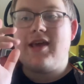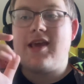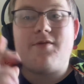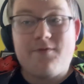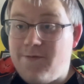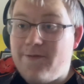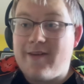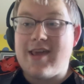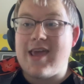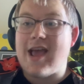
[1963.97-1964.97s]

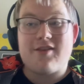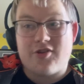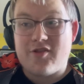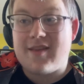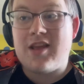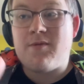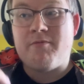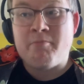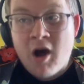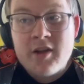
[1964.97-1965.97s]
He has good scenes
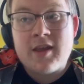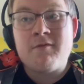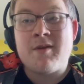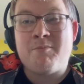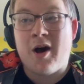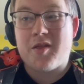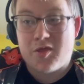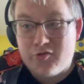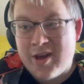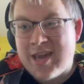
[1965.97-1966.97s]
with Martin in part
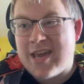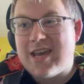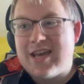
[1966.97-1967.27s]
3.